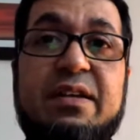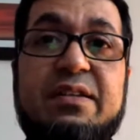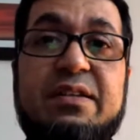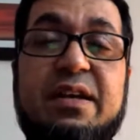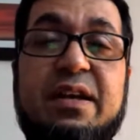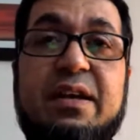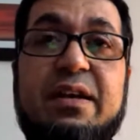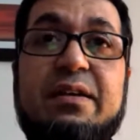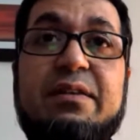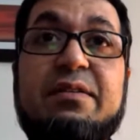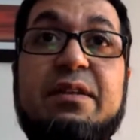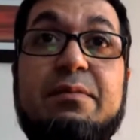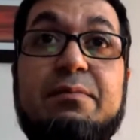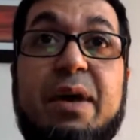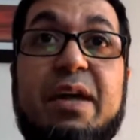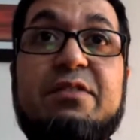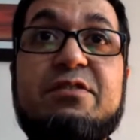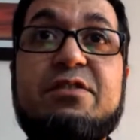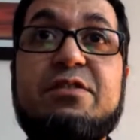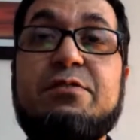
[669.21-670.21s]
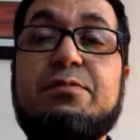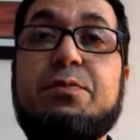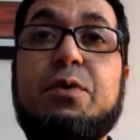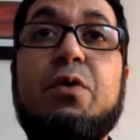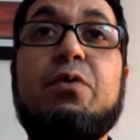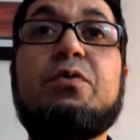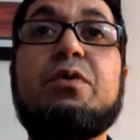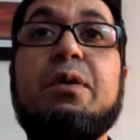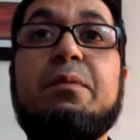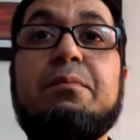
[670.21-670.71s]
There is a master's
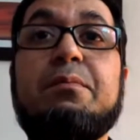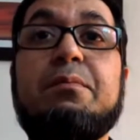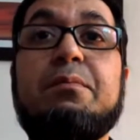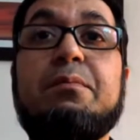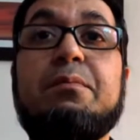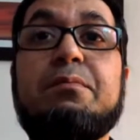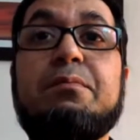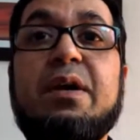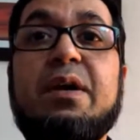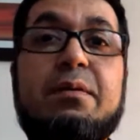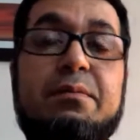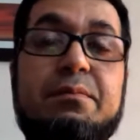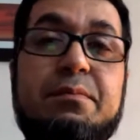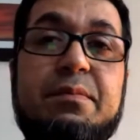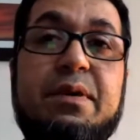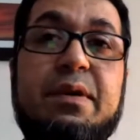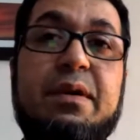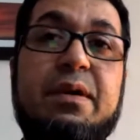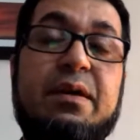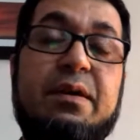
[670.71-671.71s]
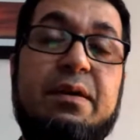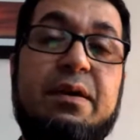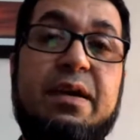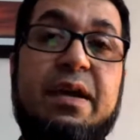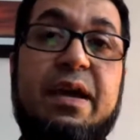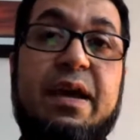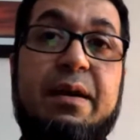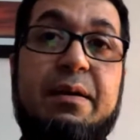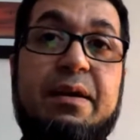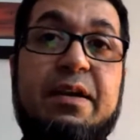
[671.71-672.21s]
program,
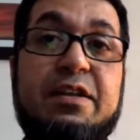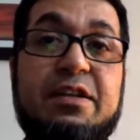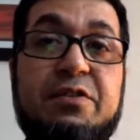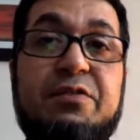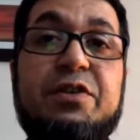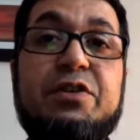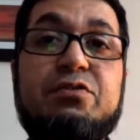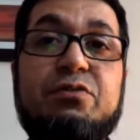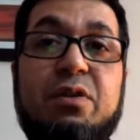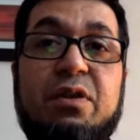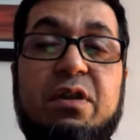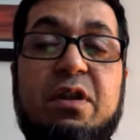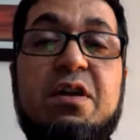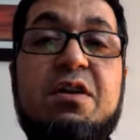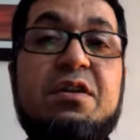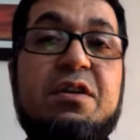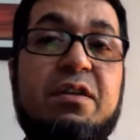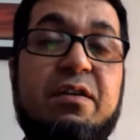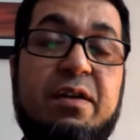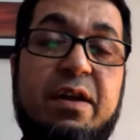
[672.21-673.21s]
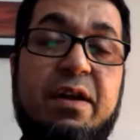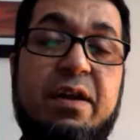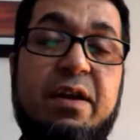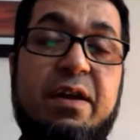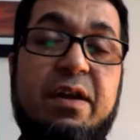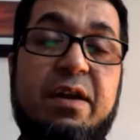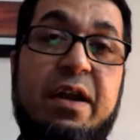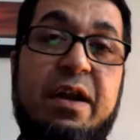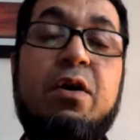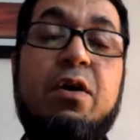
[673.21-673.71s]
individual learner and
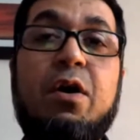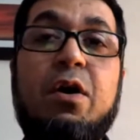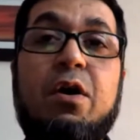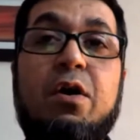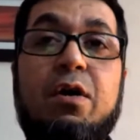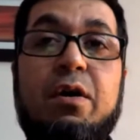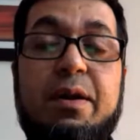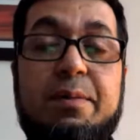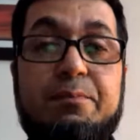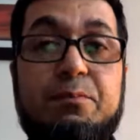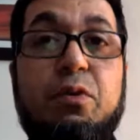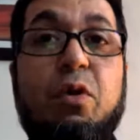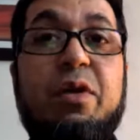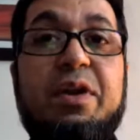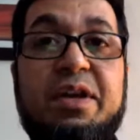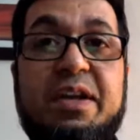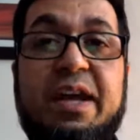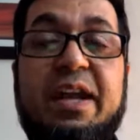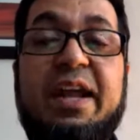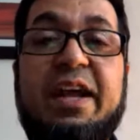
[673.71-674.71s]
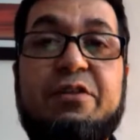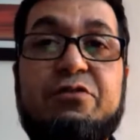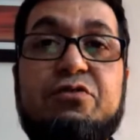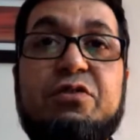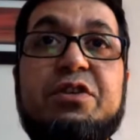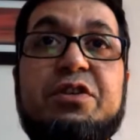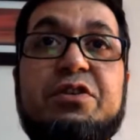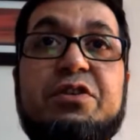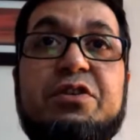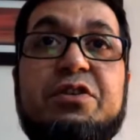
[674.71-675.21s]
or employee can
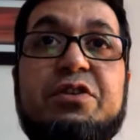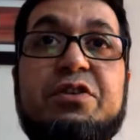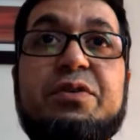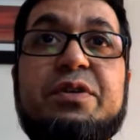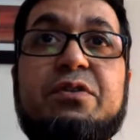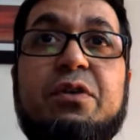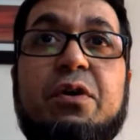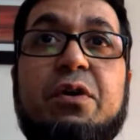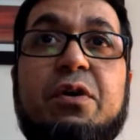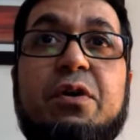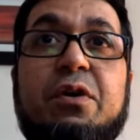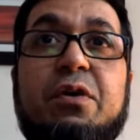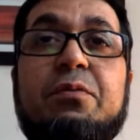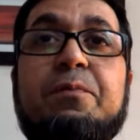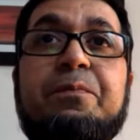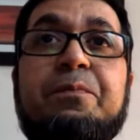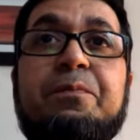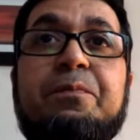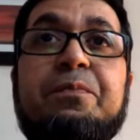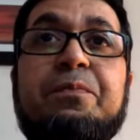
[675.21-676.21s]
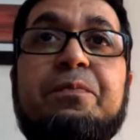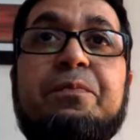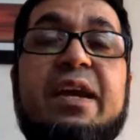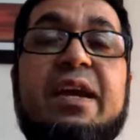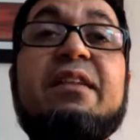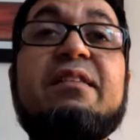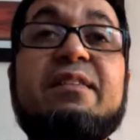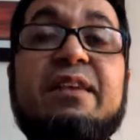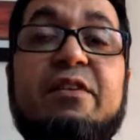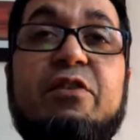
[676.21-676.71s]
actually do it. So it
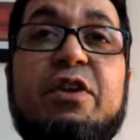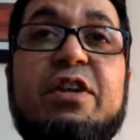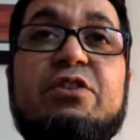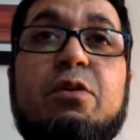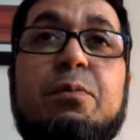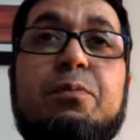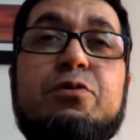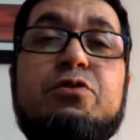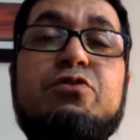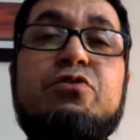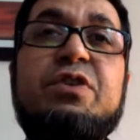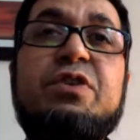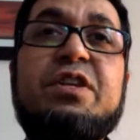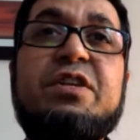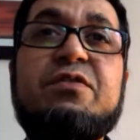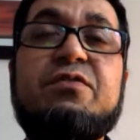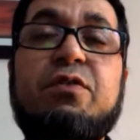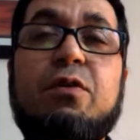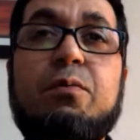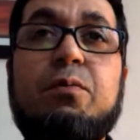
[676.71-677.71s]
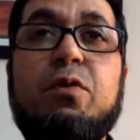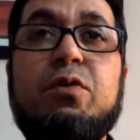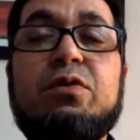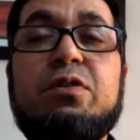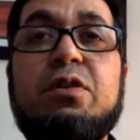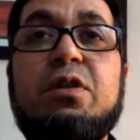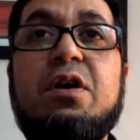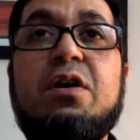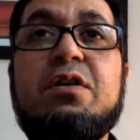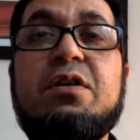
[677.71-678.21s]
is a great opportunity for both
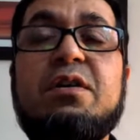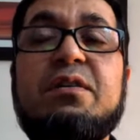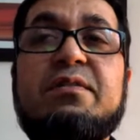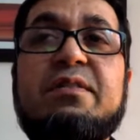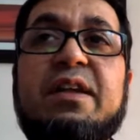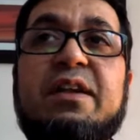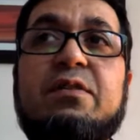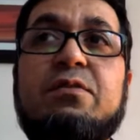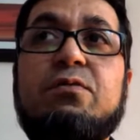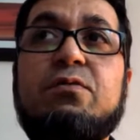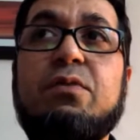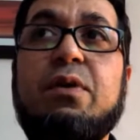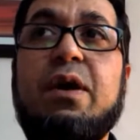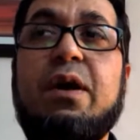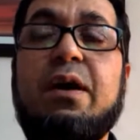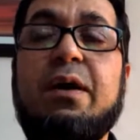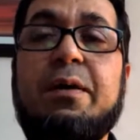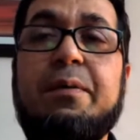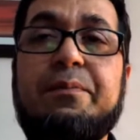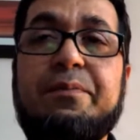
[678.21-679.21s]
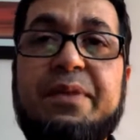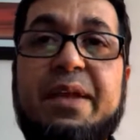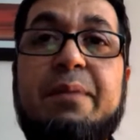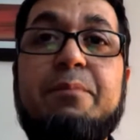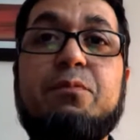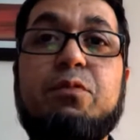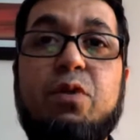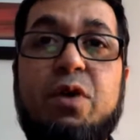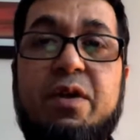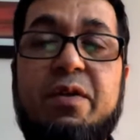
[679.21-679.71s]
learners and
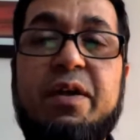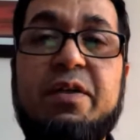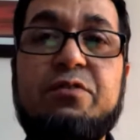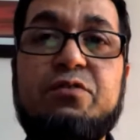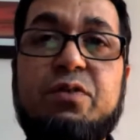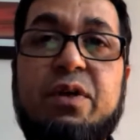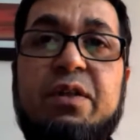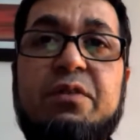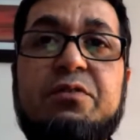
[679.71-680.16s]
employer as well.